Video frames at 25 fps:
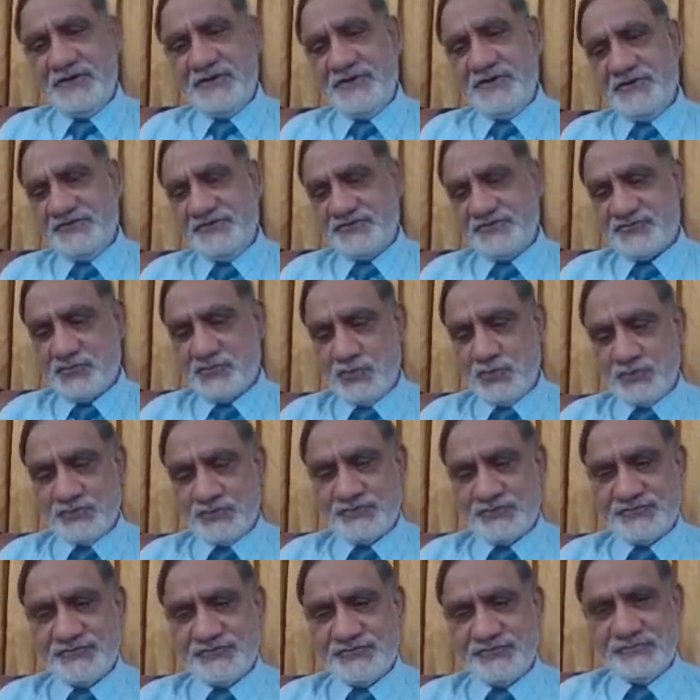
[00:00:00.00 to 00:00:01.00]

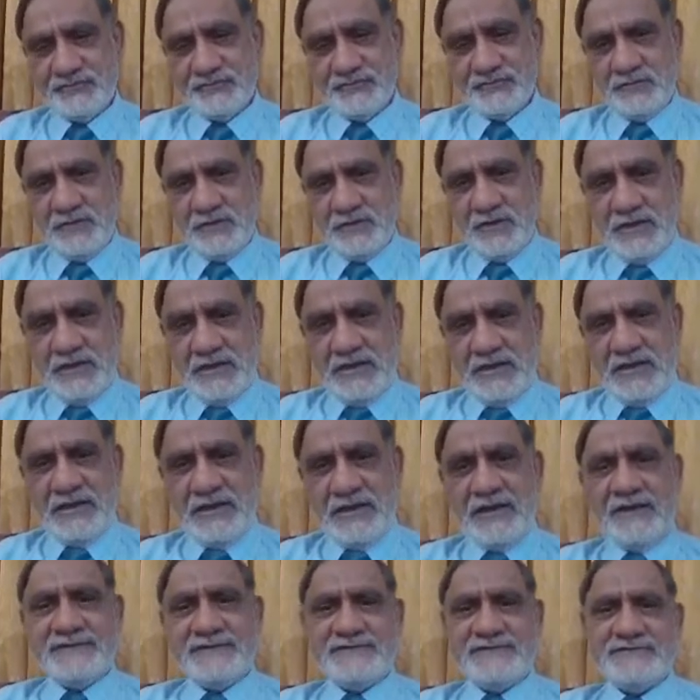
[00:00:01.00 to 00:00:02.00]
discourse.
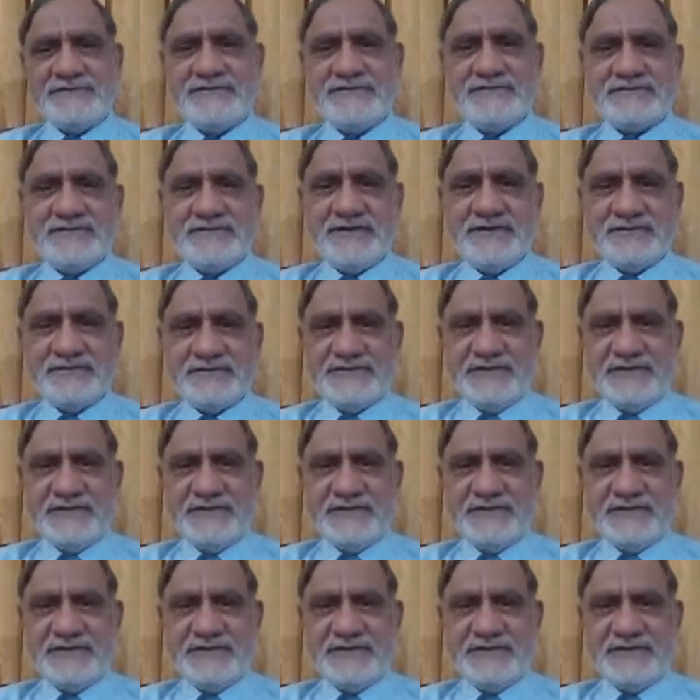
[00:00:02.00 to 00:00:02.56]
Let's discuss in